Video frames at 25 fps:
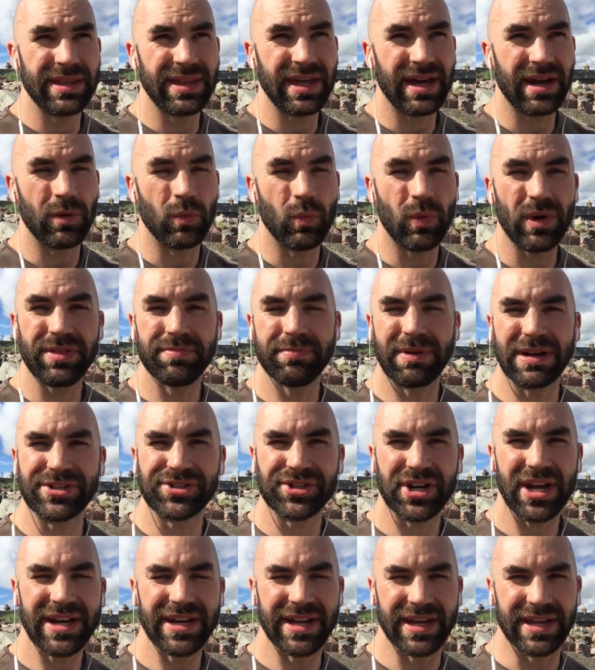that with my
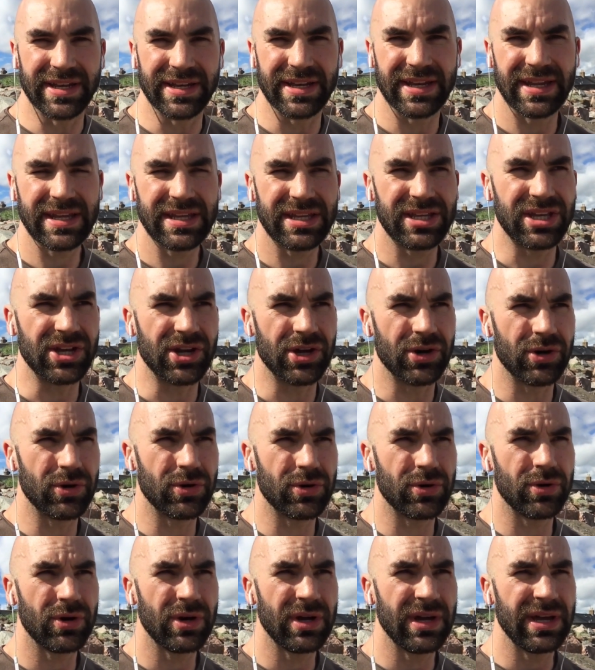training, you
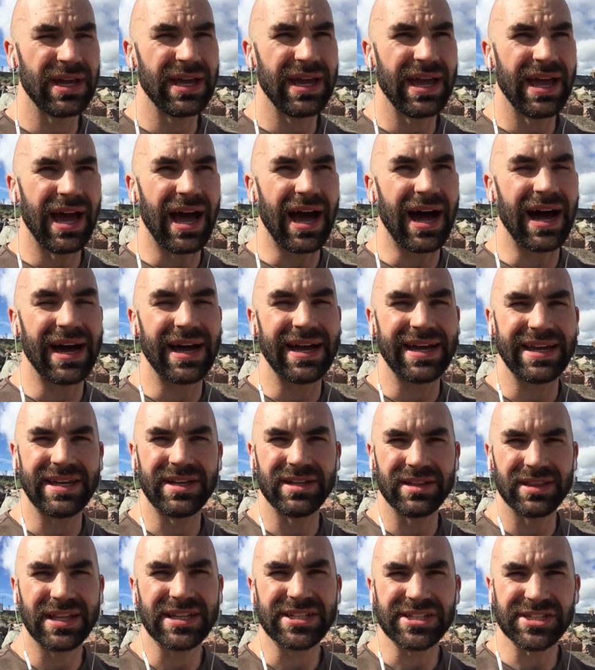know,
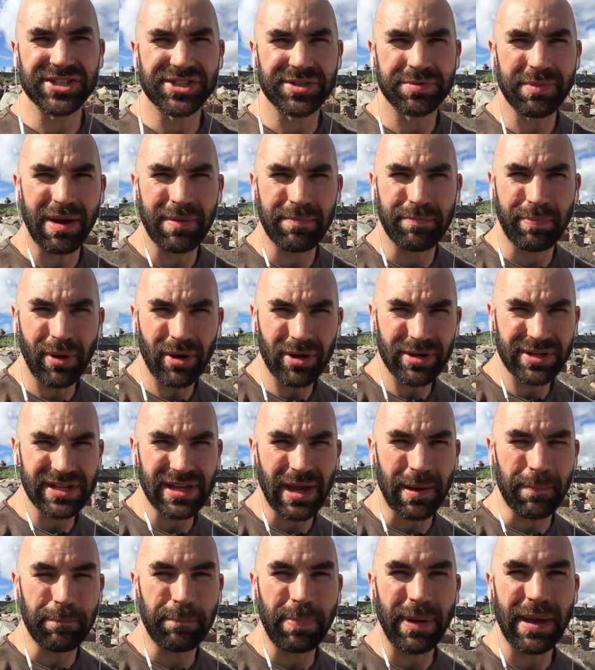I listen to my body
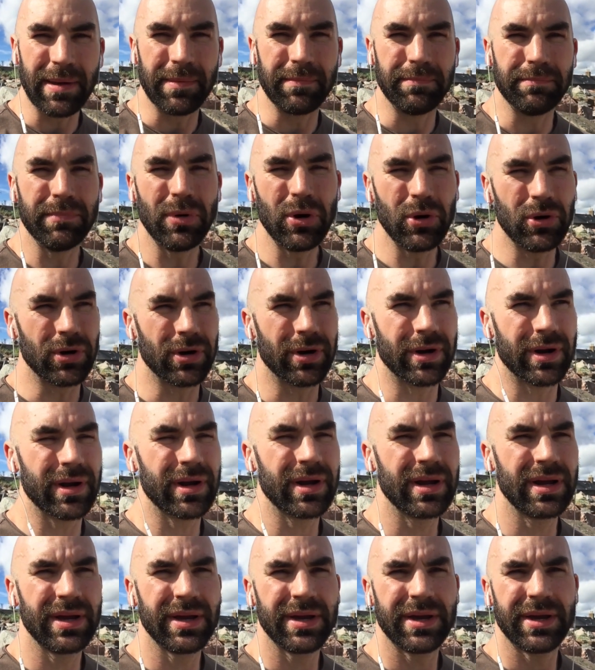a bit more
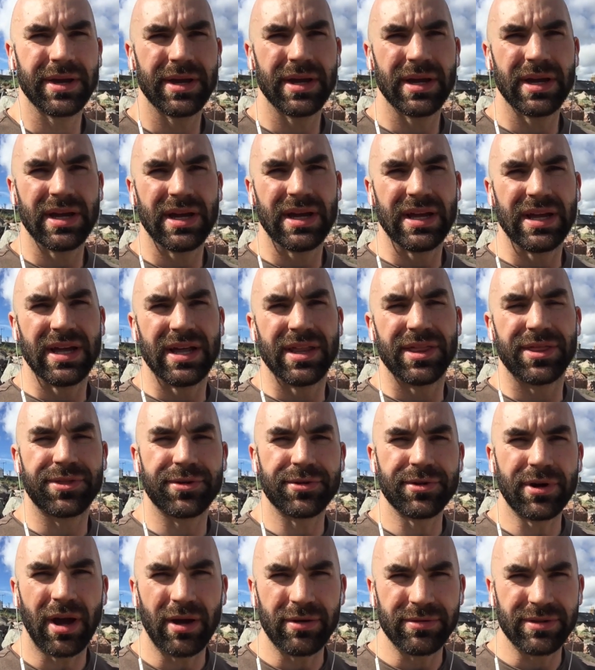
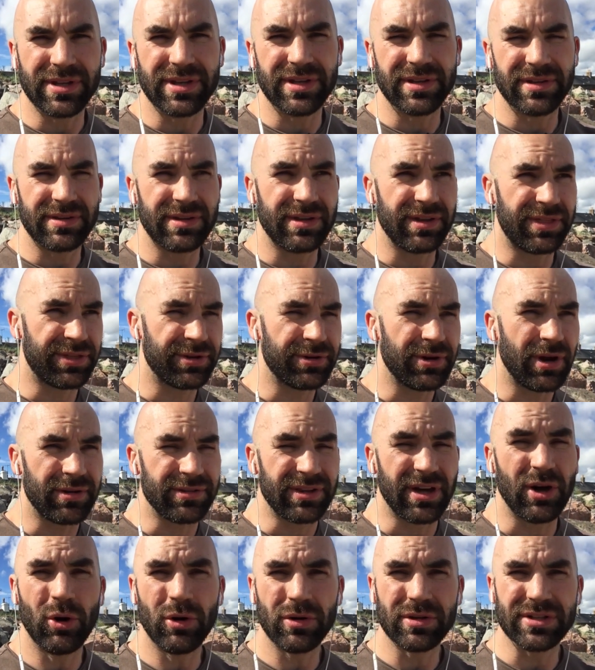throughout the throughout
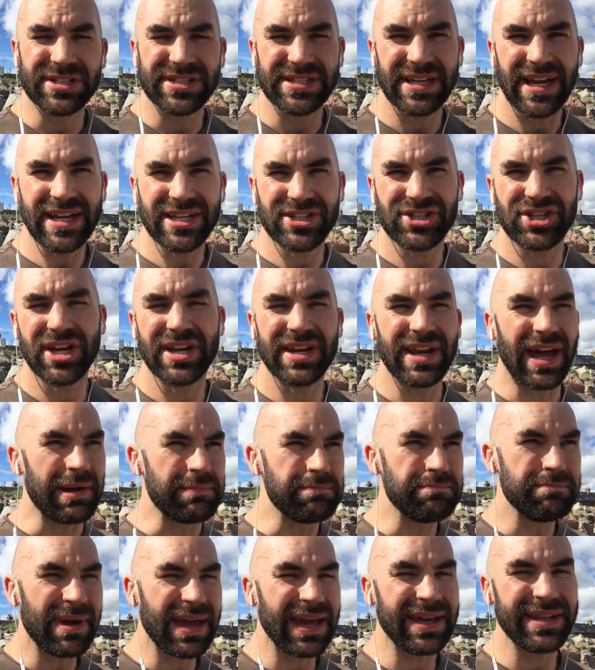the whole session. I
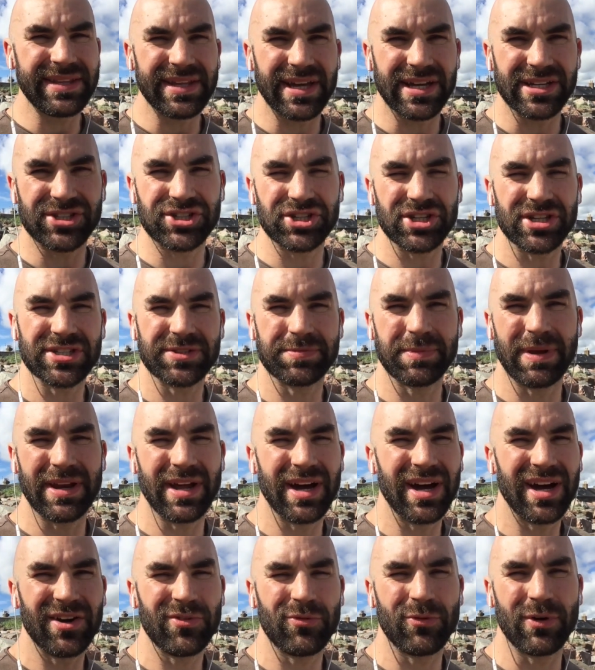made the adjustment
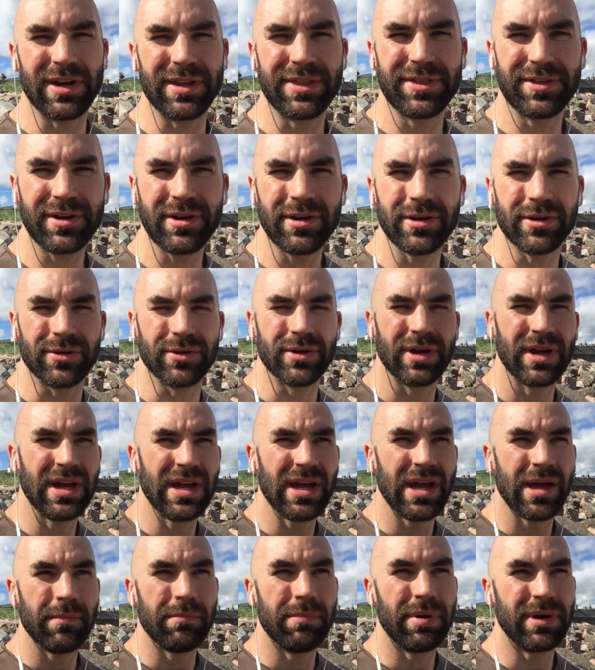halfway through.
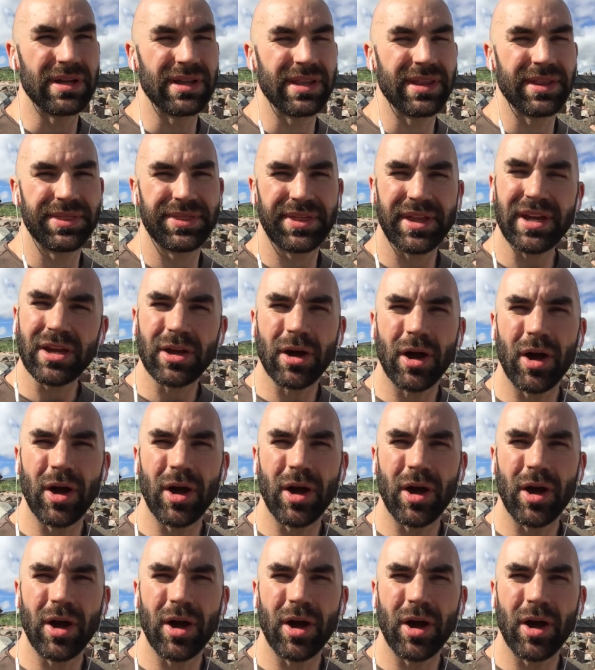But think